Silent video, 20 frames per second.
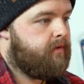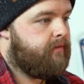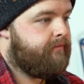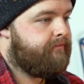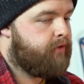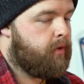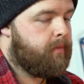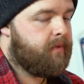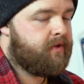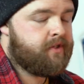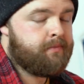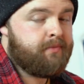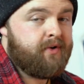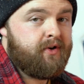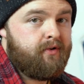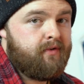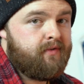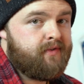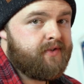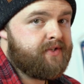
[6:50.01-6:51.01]
From
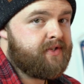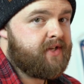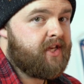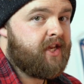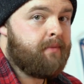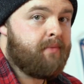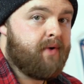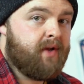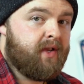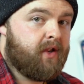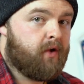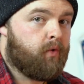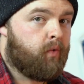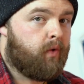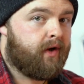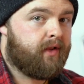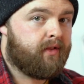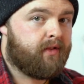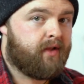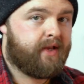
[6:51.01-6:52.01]
experience, eBay
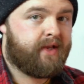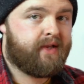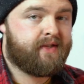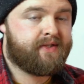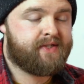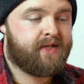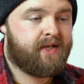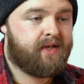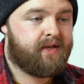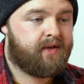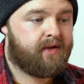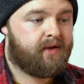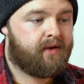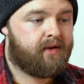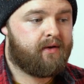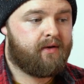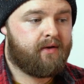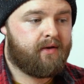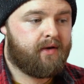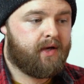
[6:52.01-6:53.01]
quite like
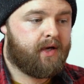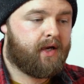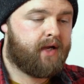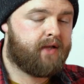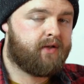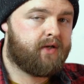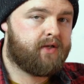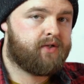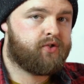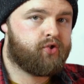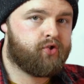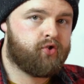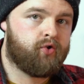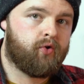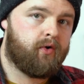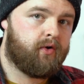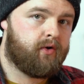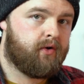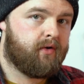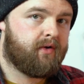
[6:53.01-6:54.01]
taking a nice
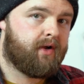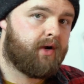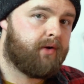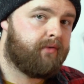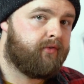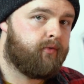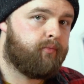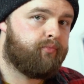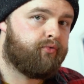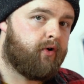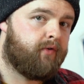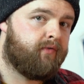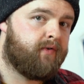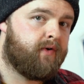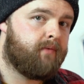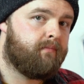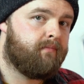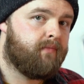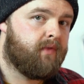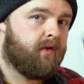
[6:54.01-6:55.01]
chunk out of your profit,